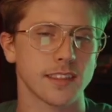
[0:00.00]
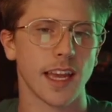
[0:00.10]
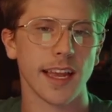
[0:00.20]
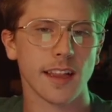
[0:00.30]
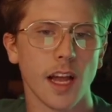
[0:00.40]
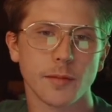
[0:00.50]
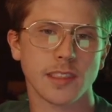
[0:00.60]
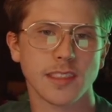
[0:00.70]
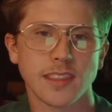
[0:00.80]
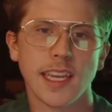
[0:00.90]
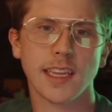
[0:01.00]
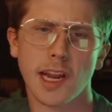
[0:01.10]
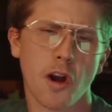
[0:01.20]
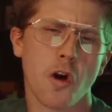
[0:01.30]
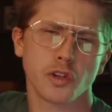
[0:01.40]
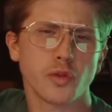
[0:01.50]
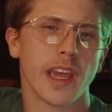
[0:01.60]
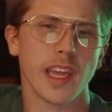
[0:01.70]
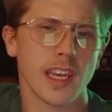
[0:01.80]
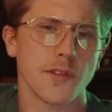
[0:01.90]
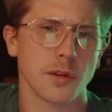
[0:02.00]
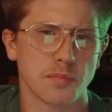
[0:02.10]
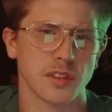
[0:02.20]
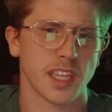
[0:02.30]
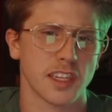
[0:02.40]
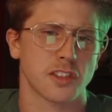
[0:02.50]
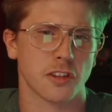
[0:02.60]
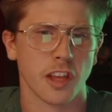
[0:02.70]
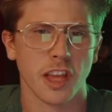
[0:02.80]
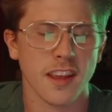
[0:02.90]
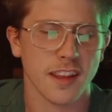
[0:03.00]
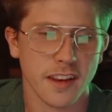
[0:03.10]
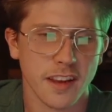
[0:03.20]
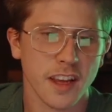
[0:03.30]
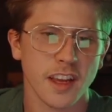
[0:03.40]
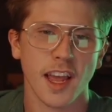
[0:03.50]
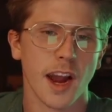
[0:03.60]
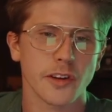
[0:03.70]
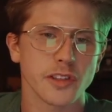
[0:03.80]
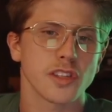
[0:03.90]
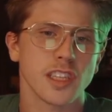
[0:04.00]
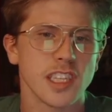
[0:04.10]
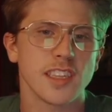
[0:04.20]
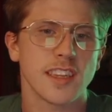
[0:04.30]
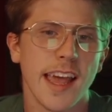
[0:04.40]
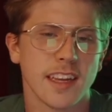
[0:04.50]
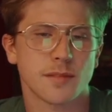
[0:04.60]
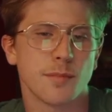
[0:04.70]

Cyclops and saying like, "Oh, you can't even protect your kid. How are yeah, you?" Yeah,